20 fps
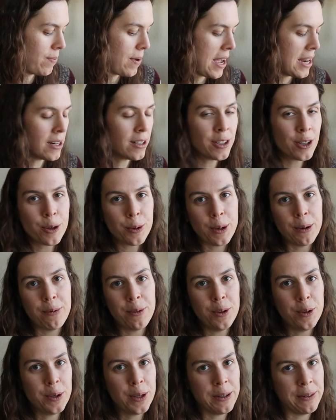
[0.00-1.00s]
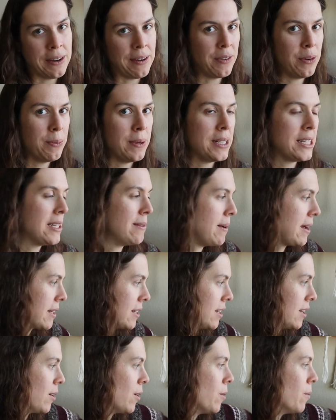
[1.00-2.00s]
I don't know if you have ever been to
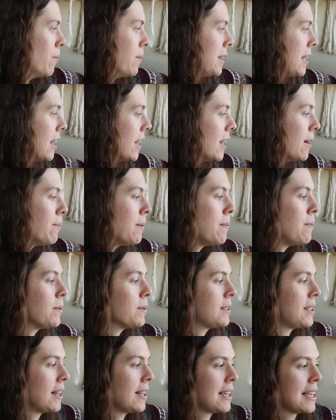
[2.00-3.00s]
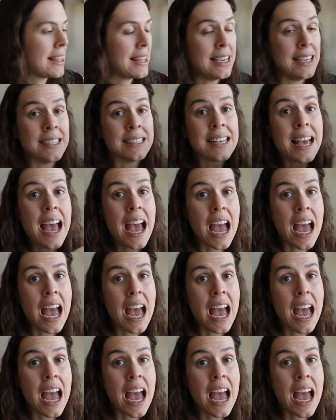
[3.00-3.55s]
Mexico, but there are people selling things